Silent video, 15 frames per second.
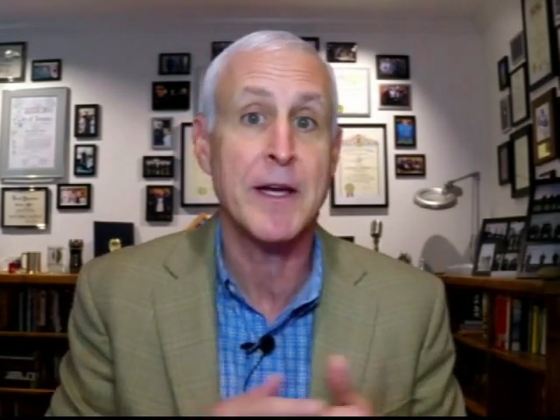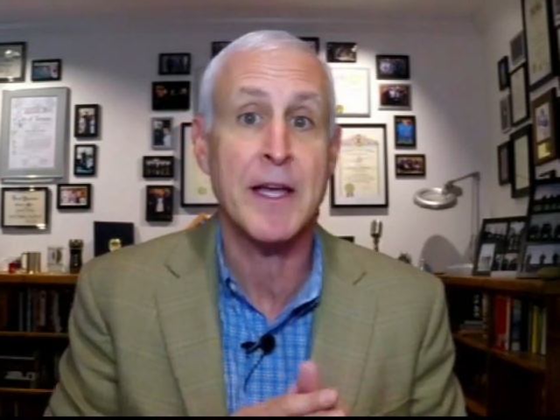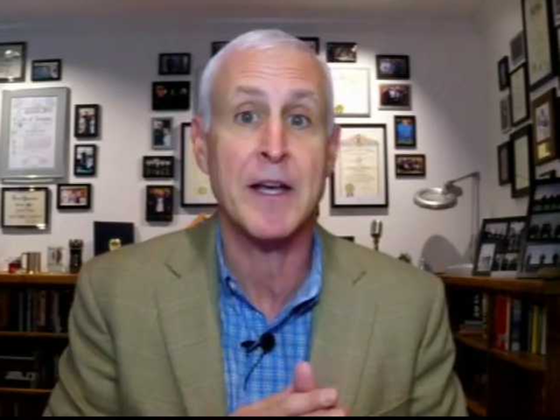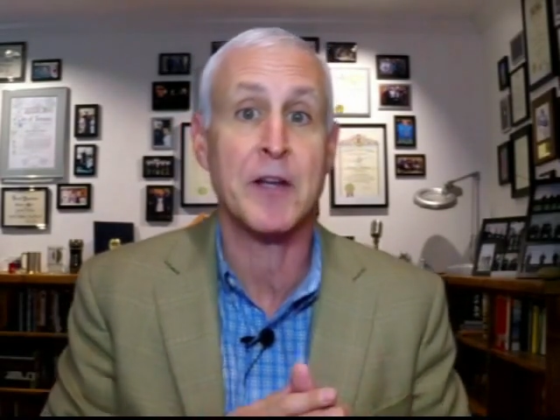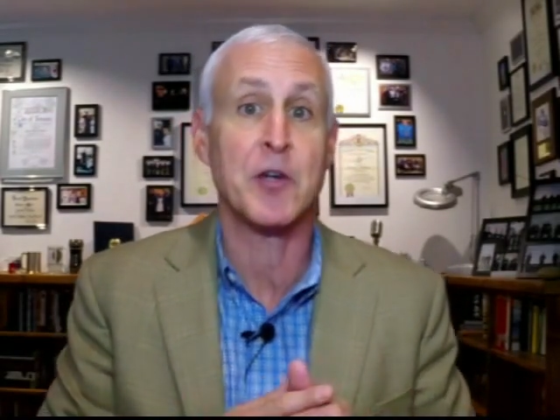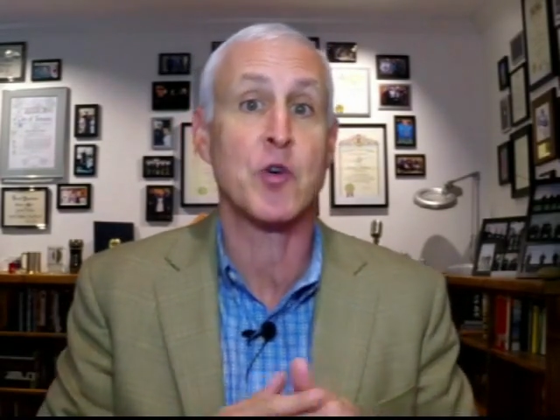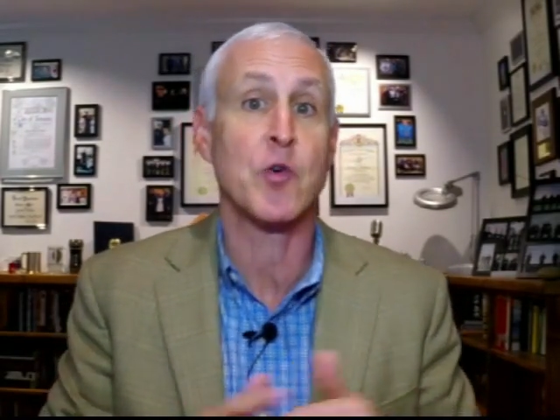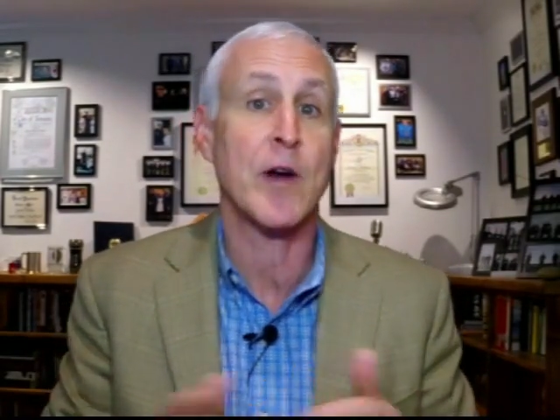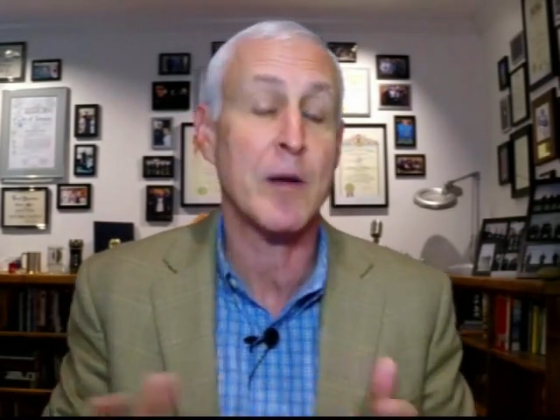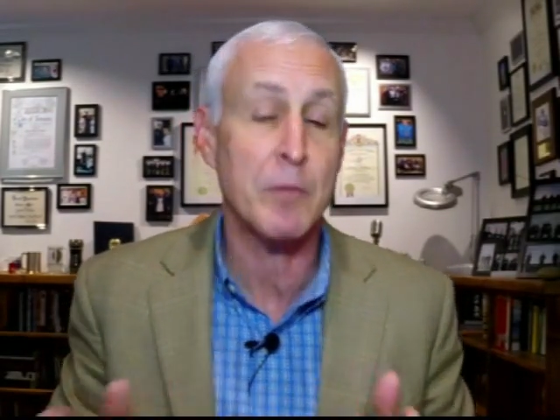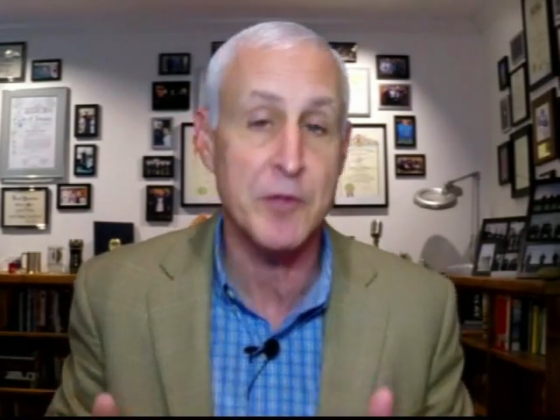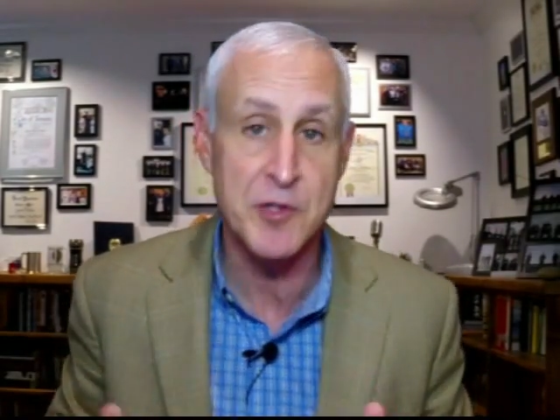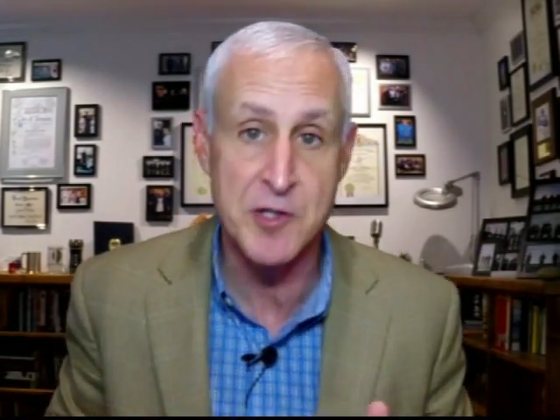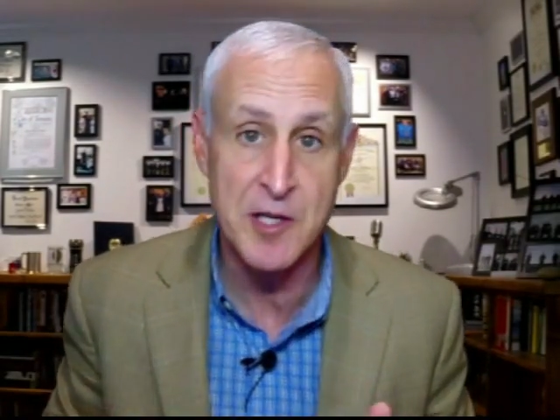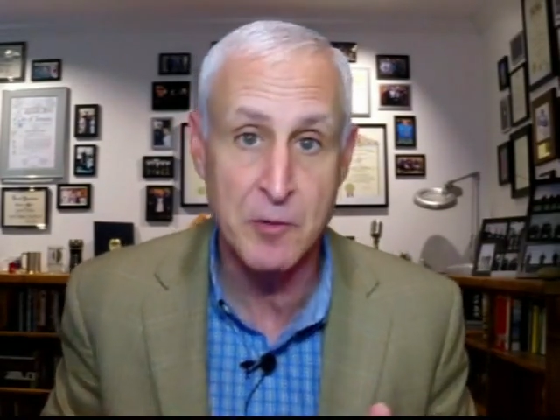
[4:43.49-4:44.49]
an
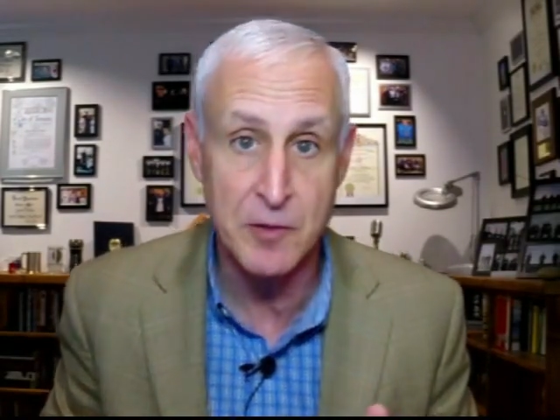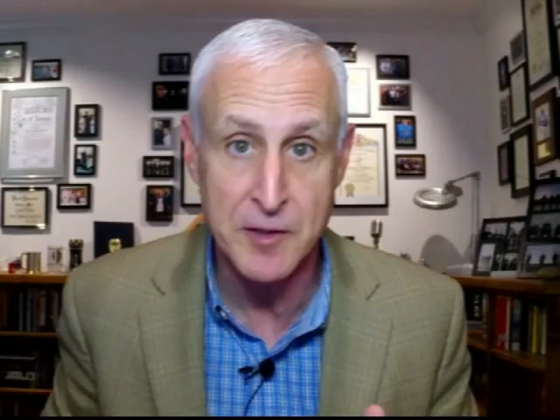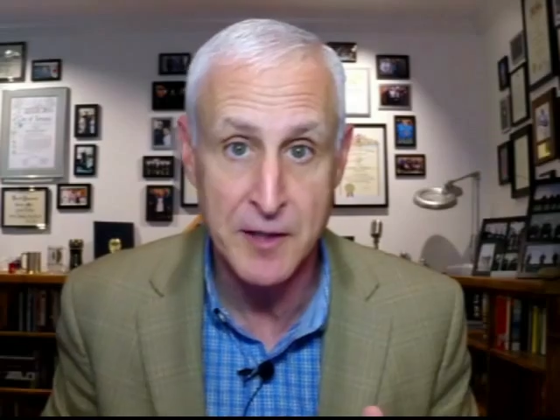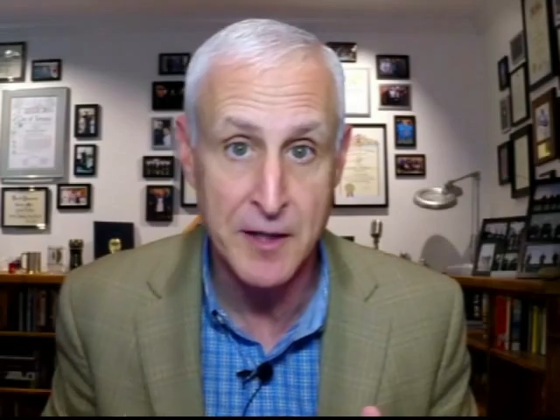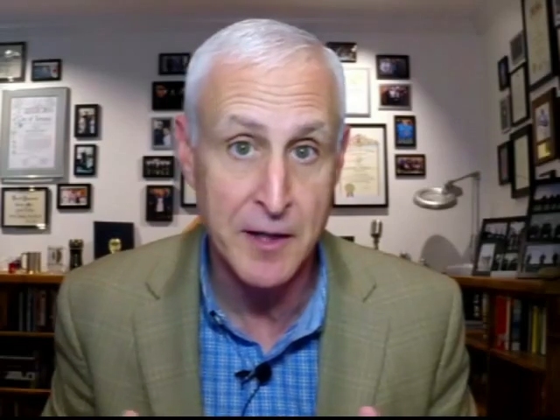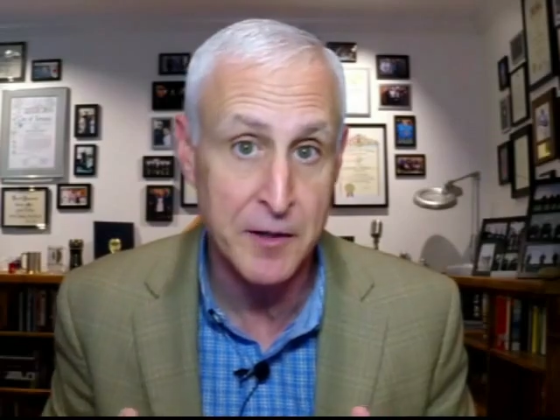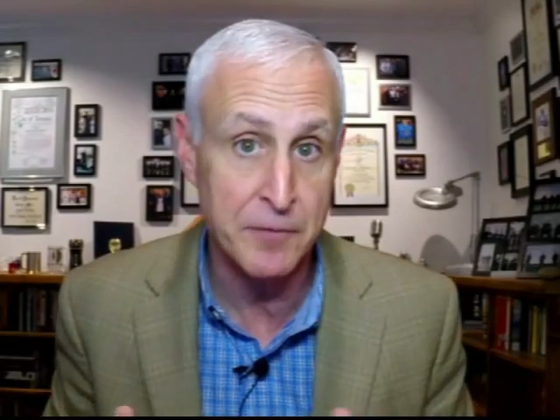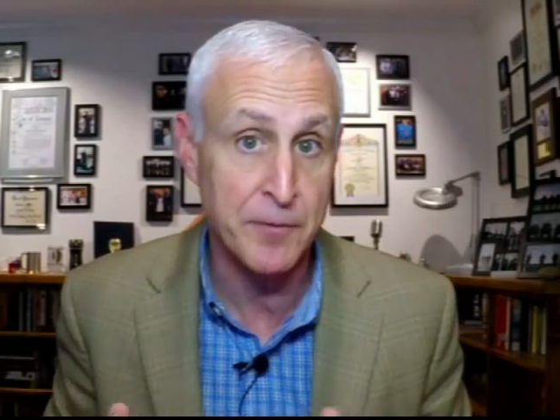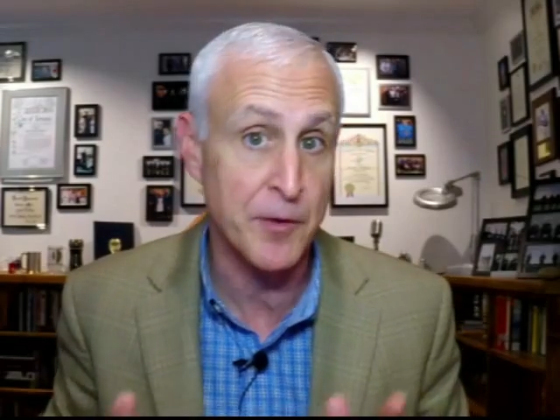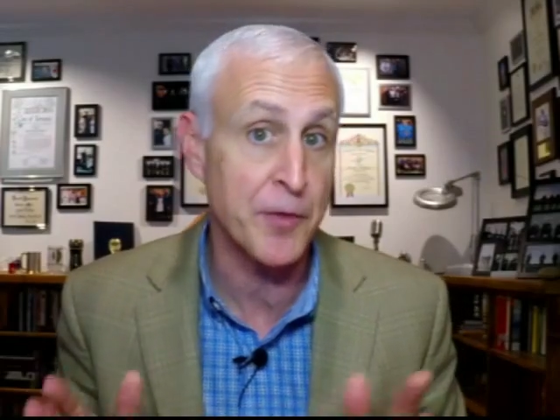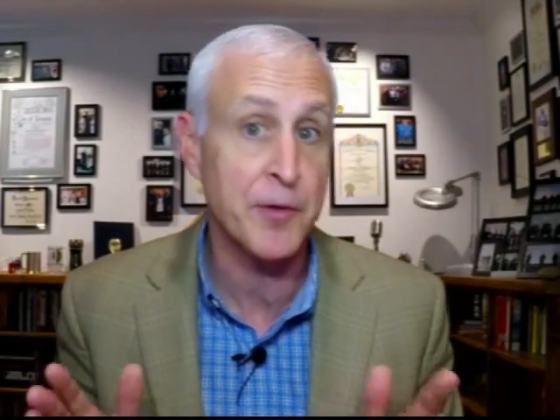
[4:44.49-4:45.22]
incredible secret together for